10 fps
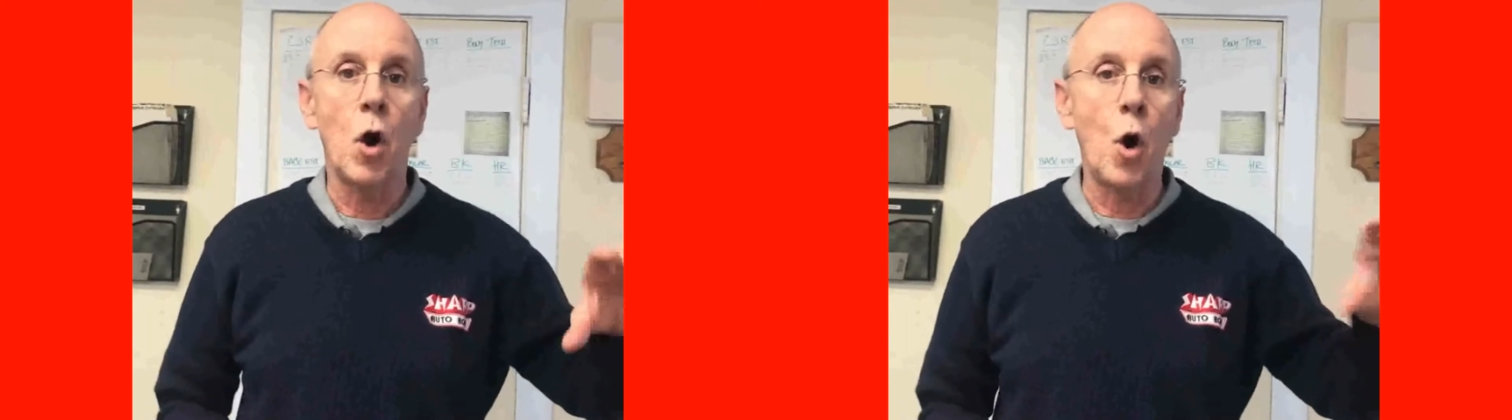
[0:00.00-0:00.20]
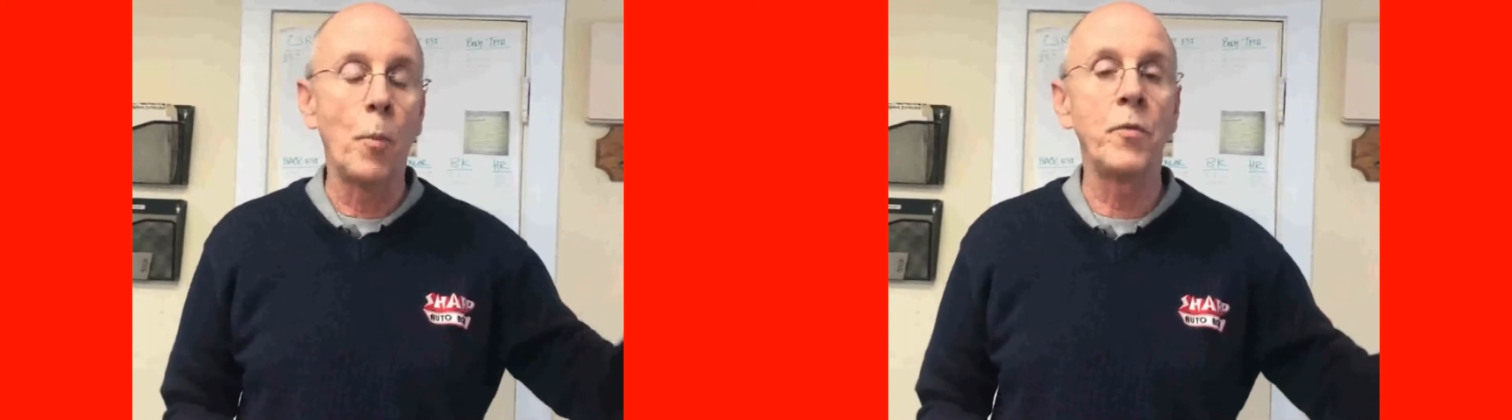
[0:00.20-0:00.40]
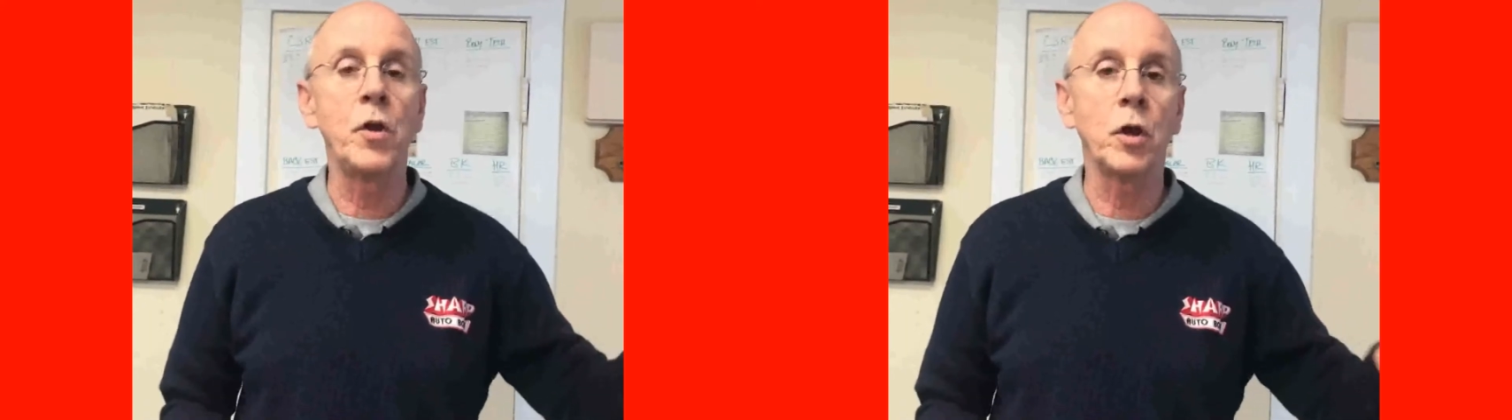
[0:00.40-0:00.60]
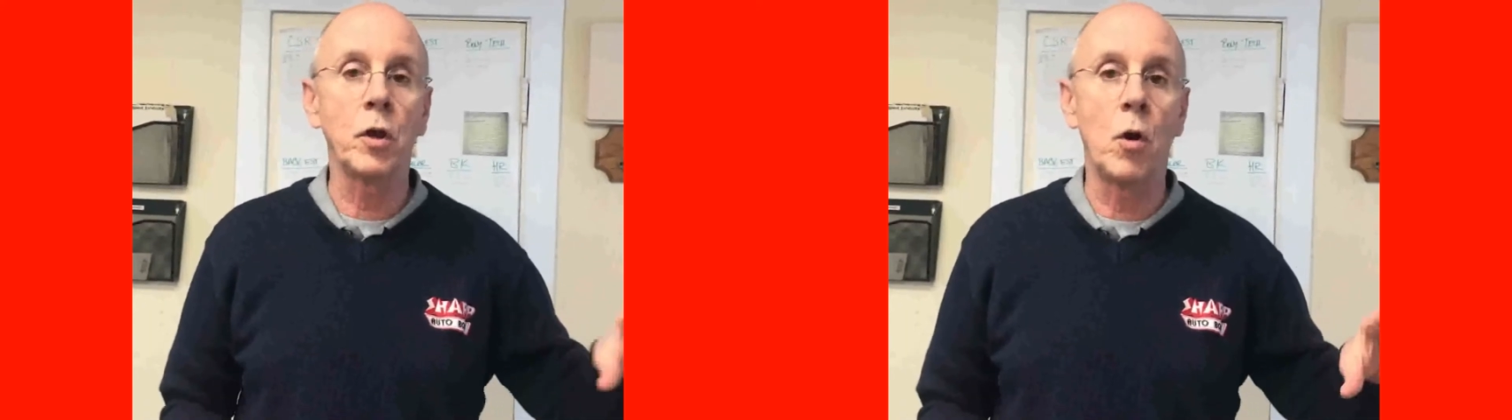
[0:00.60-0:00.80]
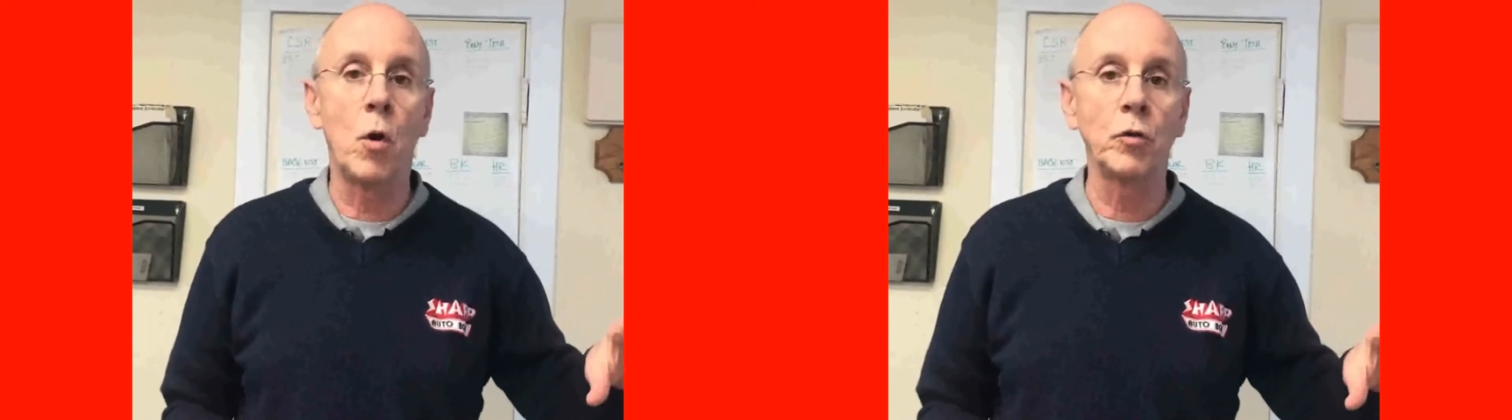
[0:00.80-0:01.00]
hoping that you're
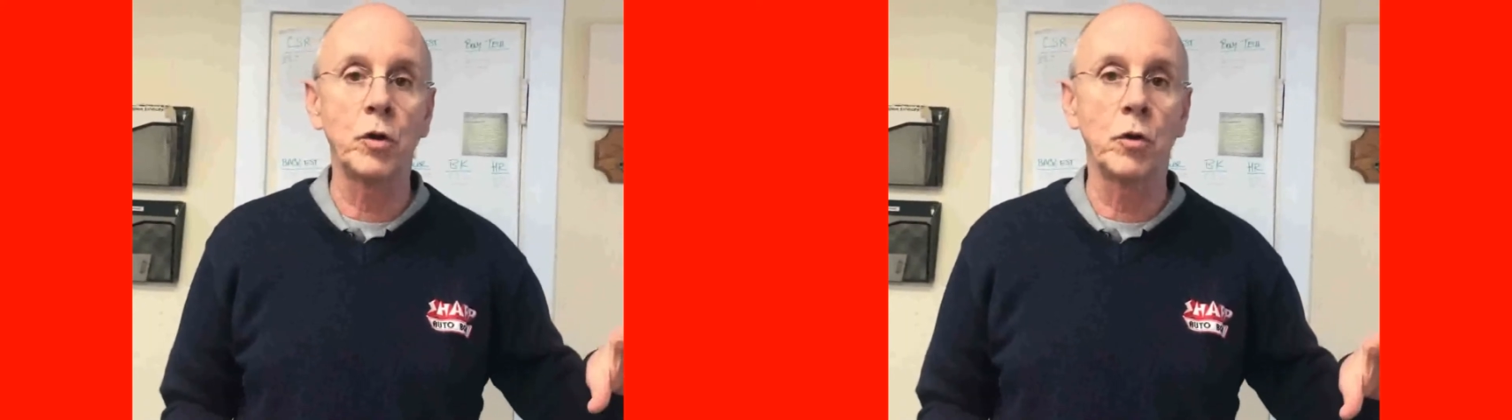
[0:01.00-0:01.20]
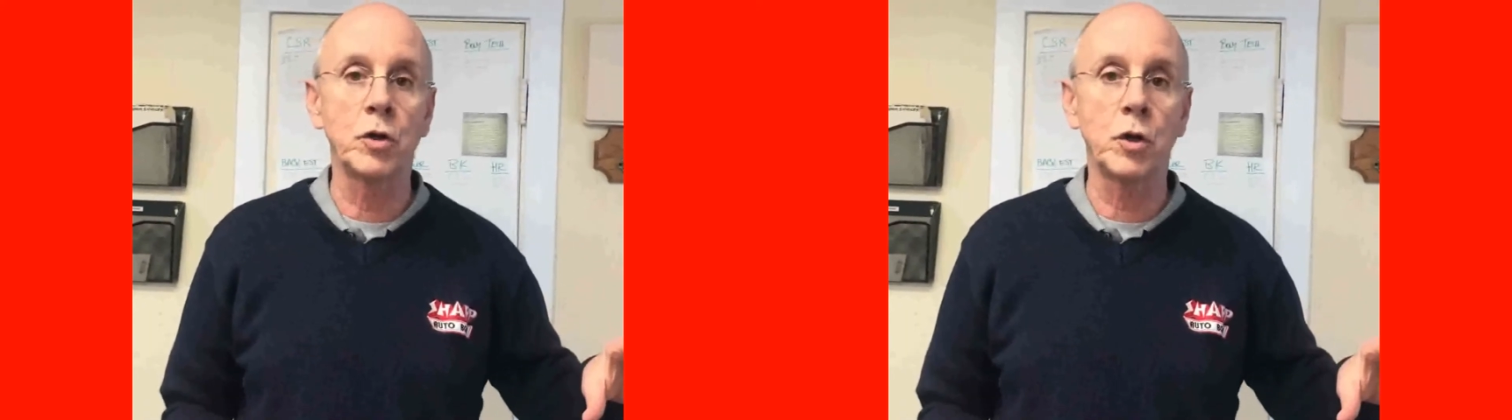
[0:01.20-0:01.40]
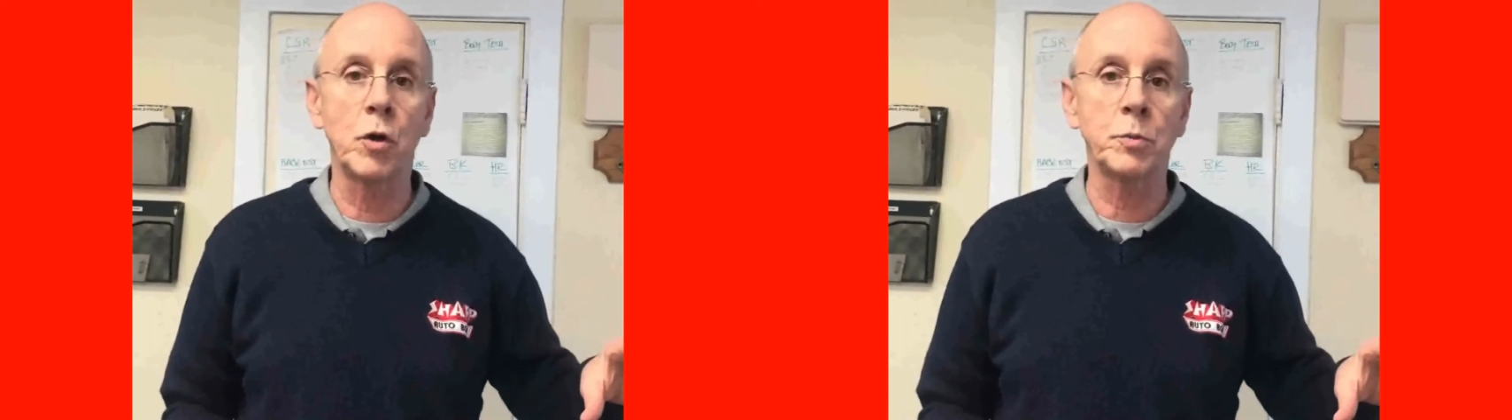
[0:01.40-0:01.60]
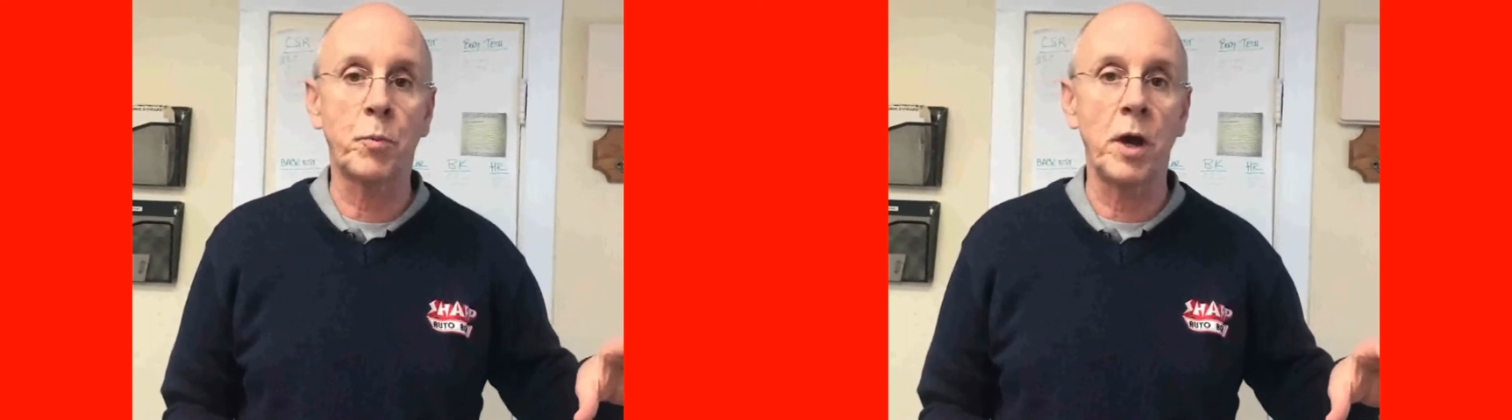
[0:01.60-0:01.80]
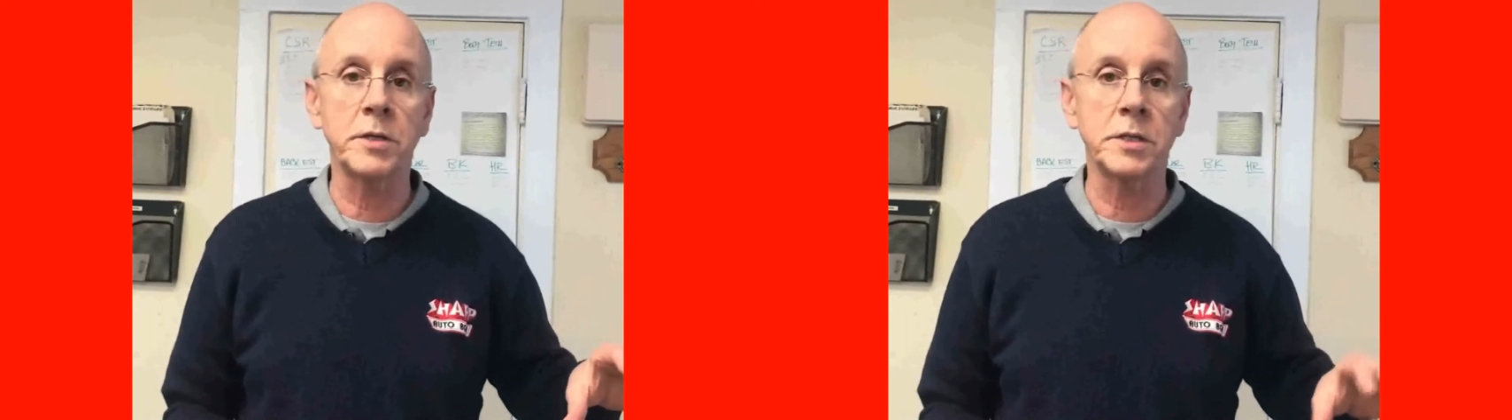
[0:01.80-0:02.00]
gonna hold your insurance
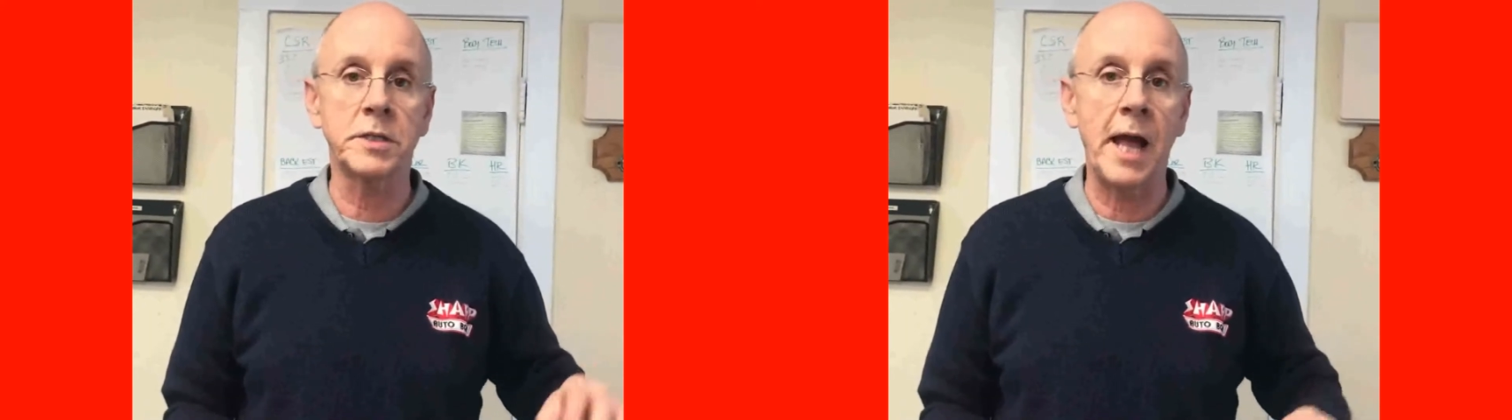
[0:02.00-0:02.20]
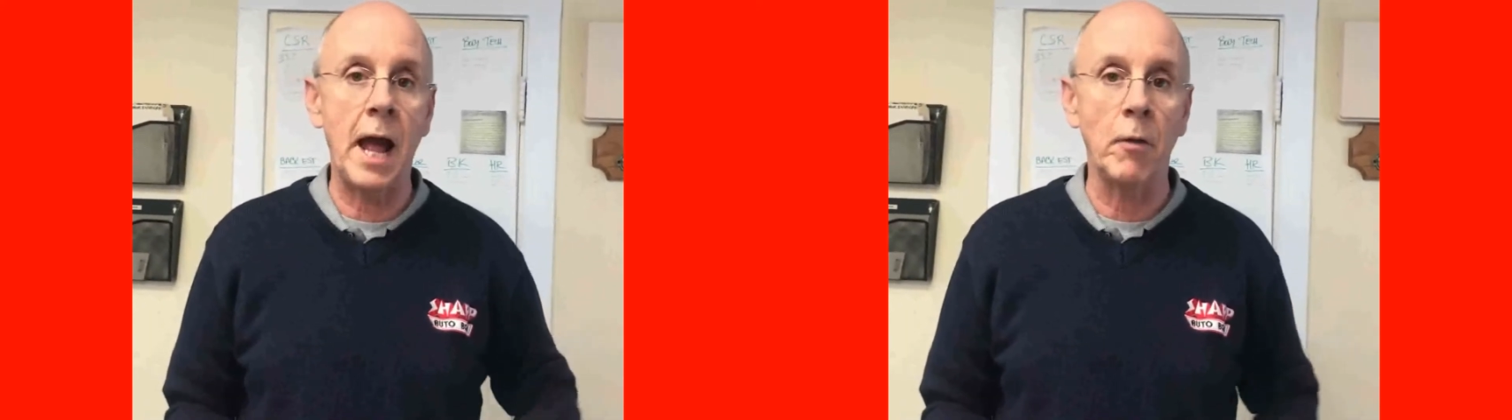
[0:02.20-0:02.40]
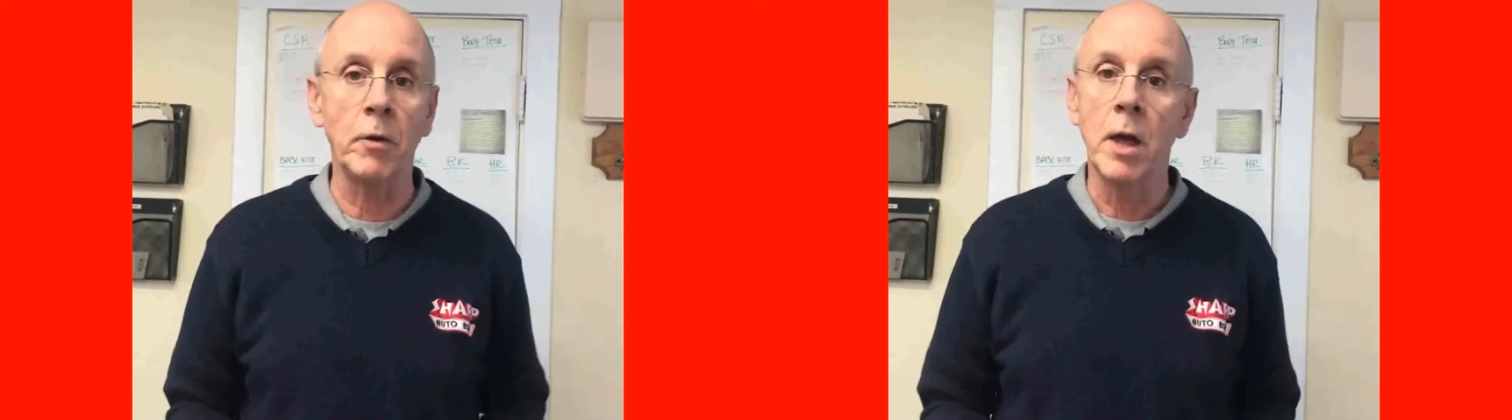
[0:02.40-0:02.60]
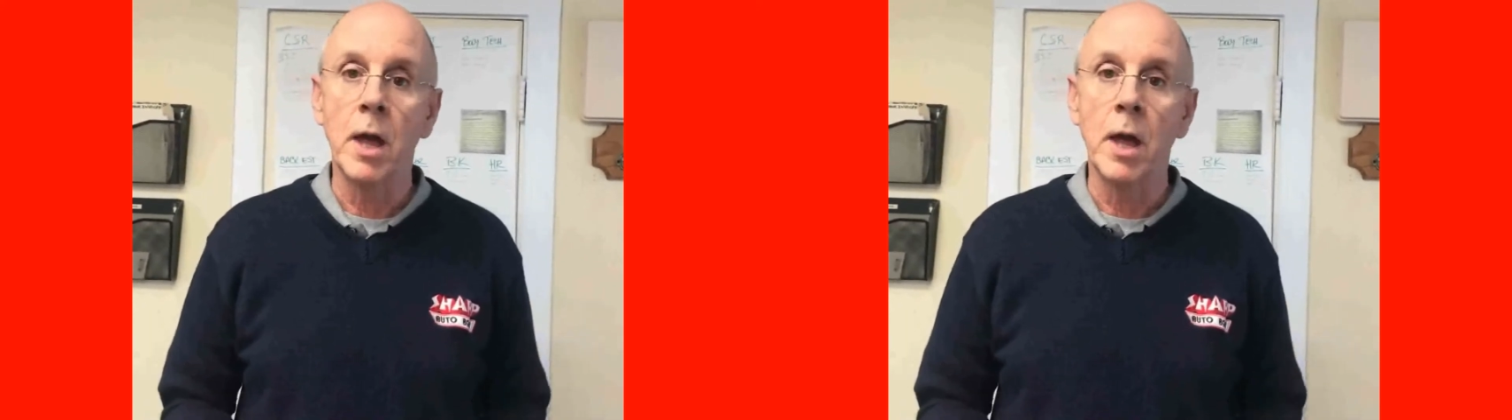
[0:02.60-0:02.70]
prices down.